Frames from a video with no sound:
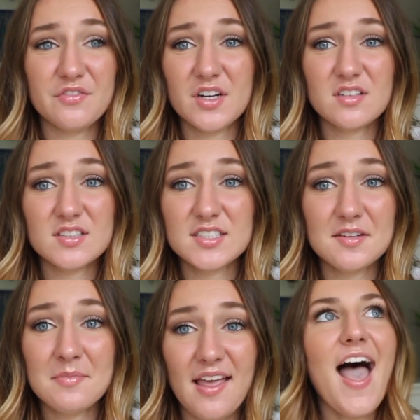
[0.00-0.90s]
friend on the
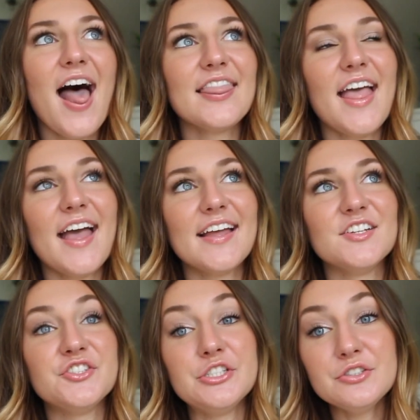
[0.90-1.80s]
team. And
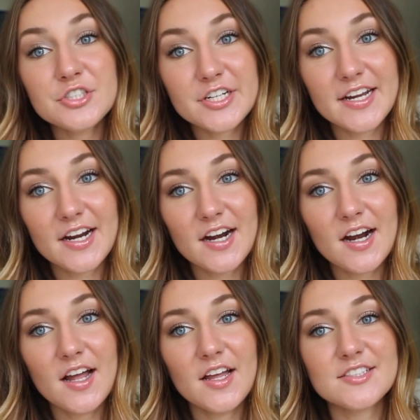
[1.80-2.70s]
then junior
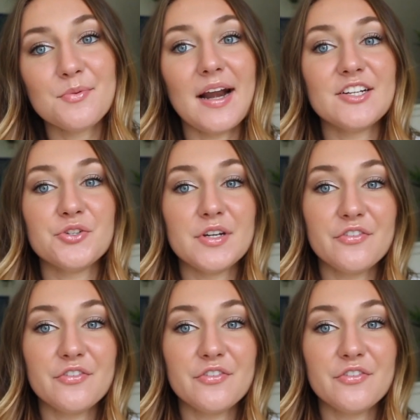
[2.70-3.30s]
year is when I joined